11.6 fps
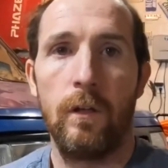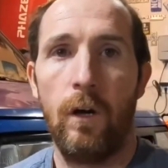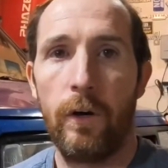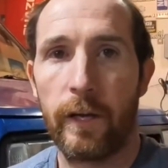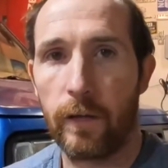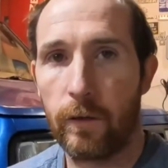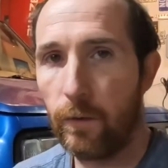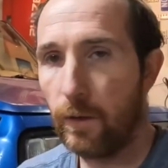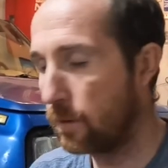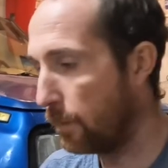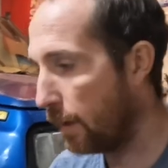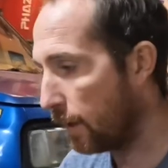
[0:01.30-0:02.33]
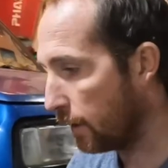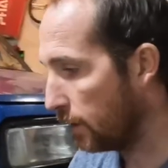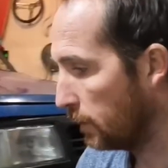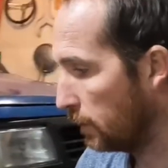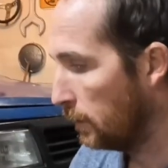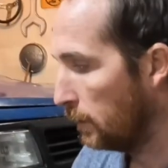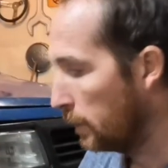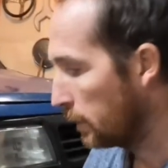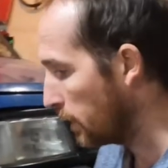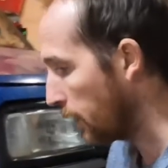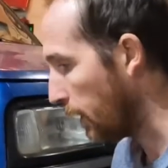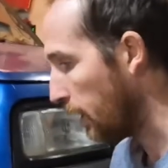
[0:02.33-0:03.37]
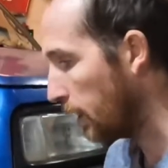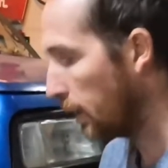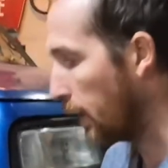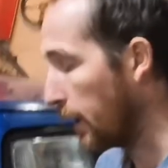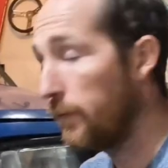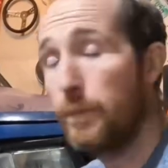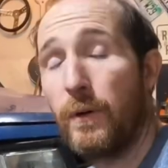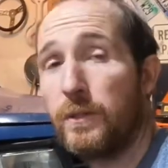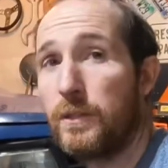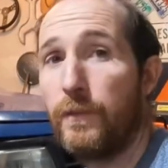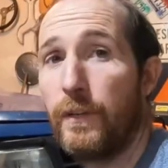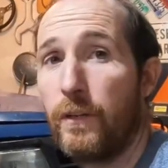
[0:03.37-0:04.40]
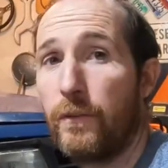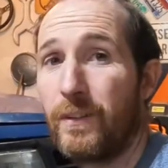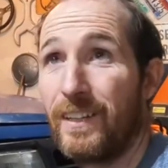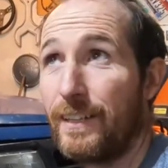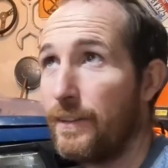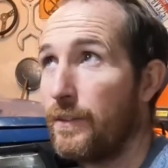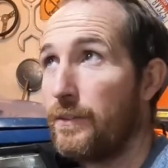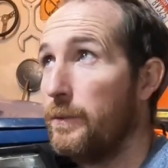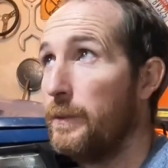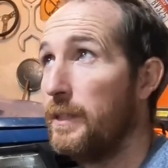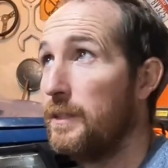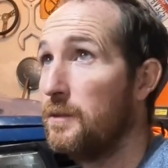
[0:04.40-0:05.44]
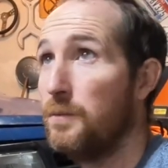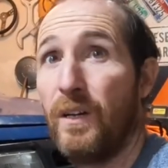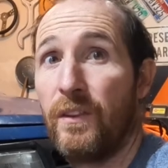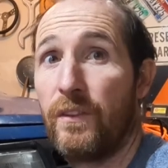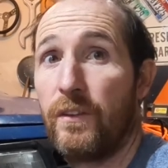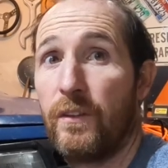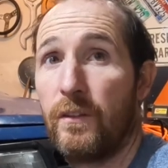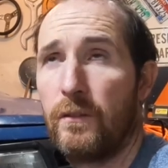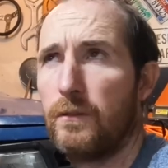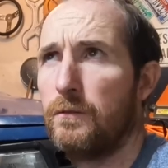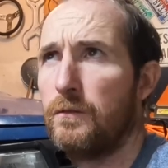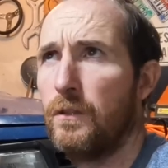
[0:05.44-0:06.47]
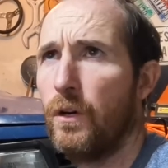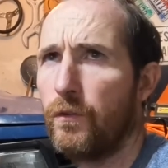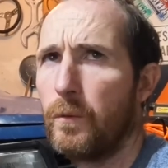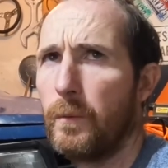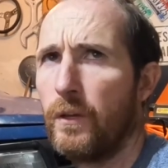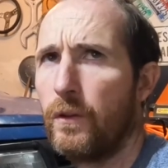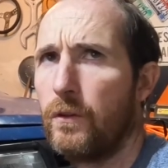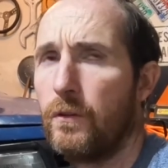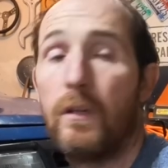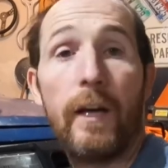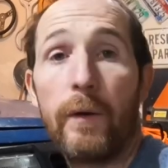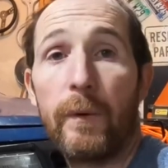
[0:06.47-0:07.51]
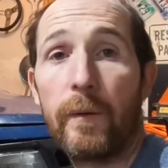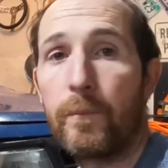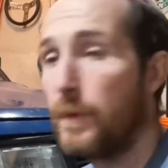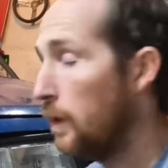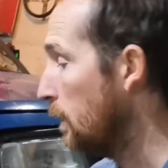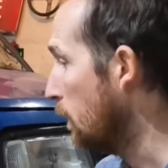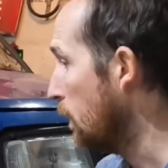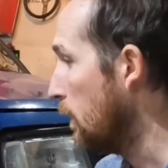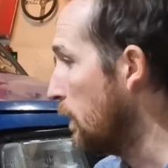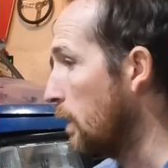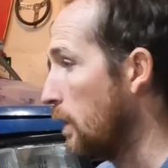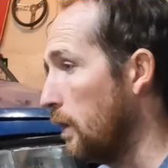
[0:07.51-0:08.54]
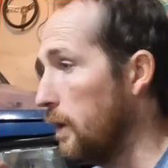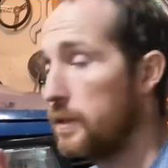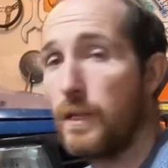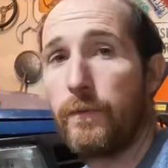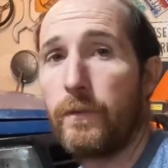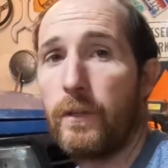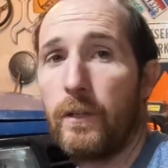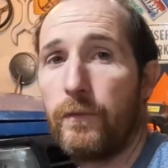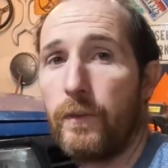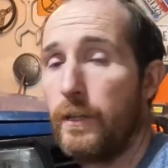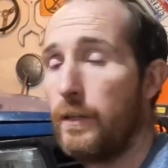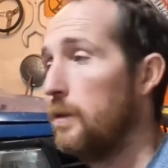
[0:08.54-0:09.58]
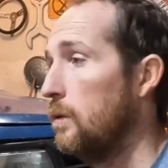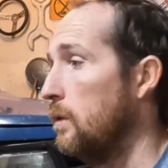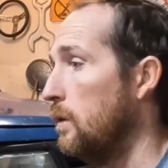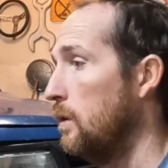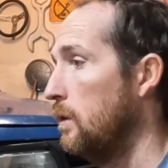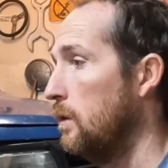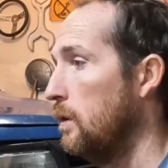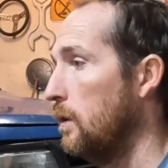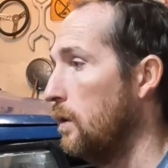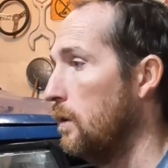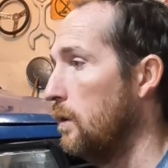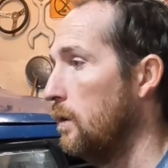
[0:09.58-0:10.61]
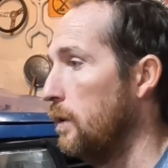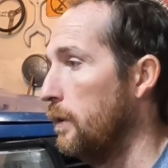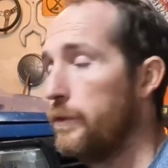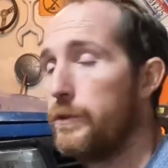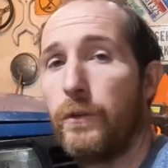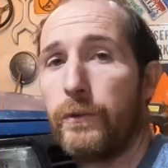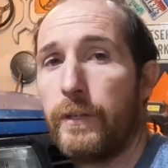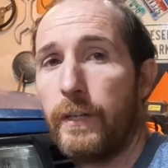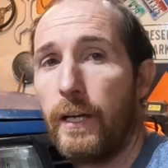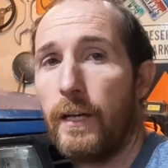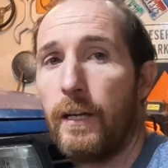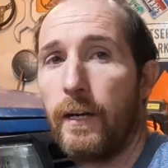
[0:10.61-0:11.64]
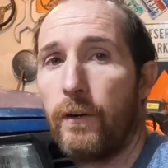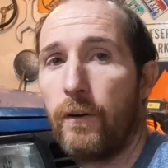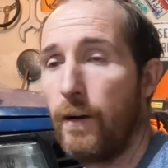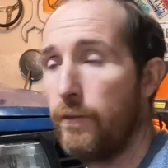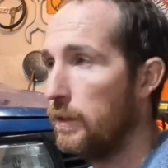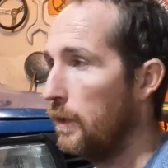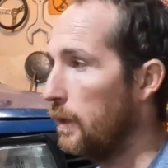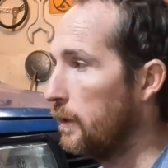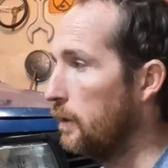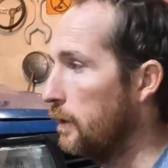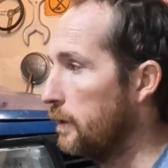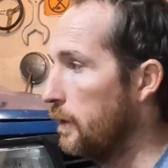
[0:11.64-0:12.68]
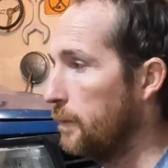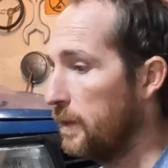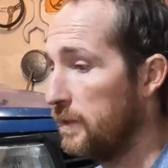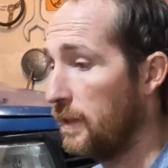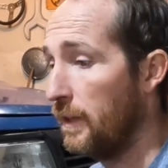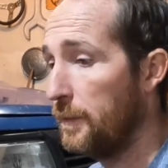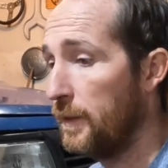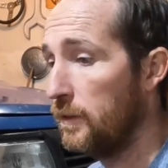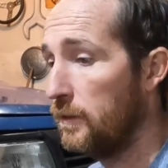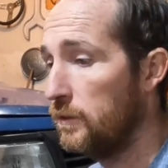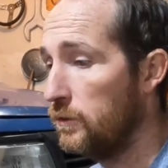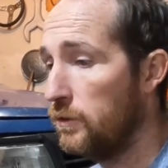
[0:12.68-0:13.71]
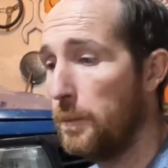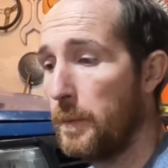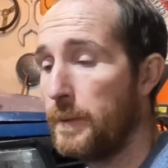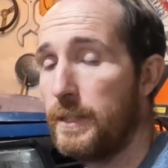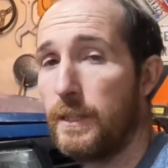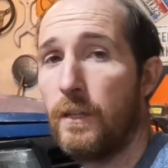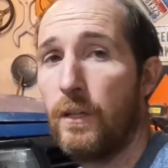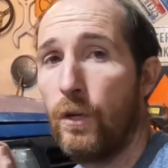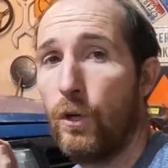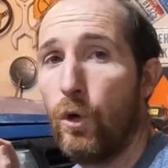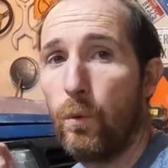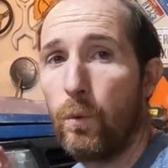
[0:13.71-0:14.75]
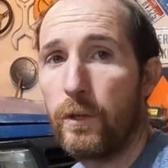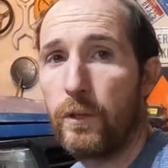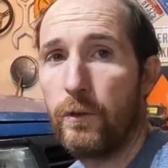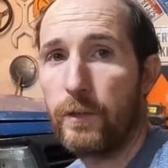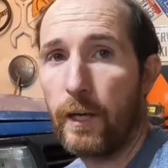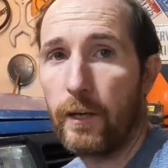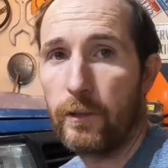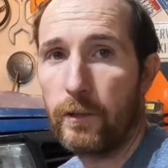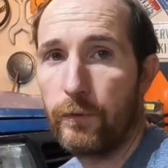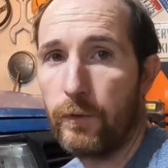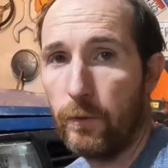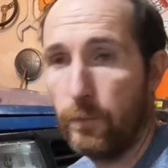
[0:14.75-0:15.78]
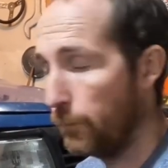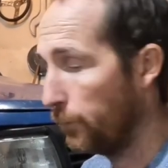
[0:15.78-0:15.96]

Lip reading: Okay, welcome back. Today, I haven't posted a video for like 3 weeks, a month, over a month. Anyway, it's time for another video. And so today, I don't have a lot of content because I've been super busy. We're gonna do a tire review.